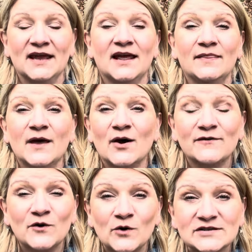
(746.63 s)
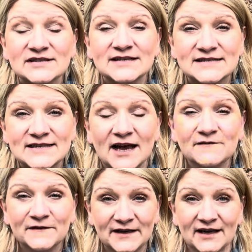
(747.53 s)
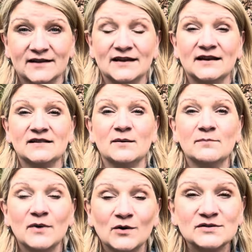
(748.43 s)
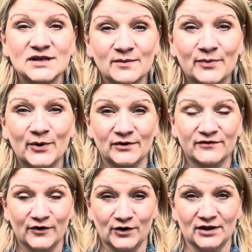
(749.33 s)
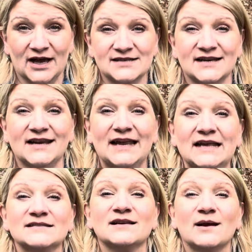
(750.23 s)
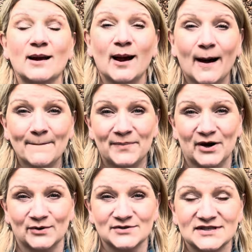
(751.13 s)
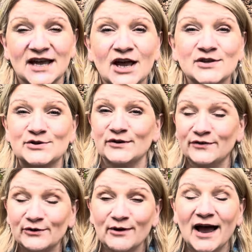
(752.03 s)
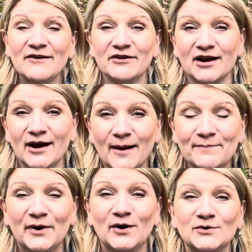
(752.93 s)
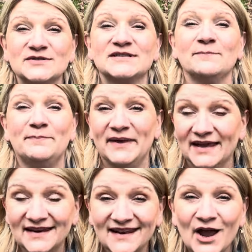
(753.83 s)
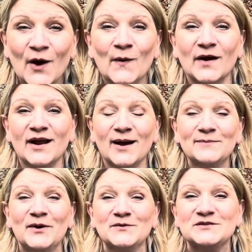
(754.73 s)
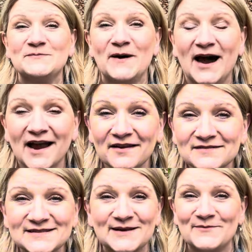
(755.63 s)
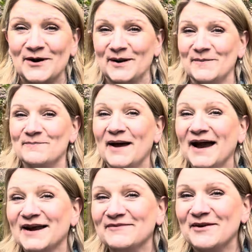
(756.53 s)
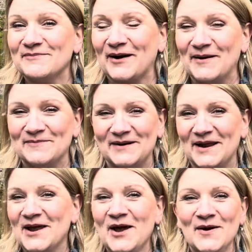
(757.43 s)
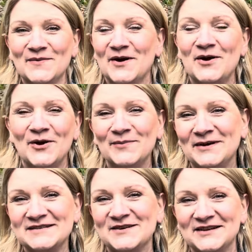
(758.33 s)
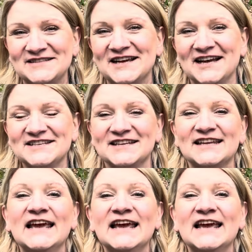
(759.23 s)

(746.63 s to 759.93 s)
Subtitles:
Now, of course, let's not forget, and the most important fertilizer is compost. So if you don't have a compost bin or compost pile somewhere in the back of your property where nobody's gonna touch it,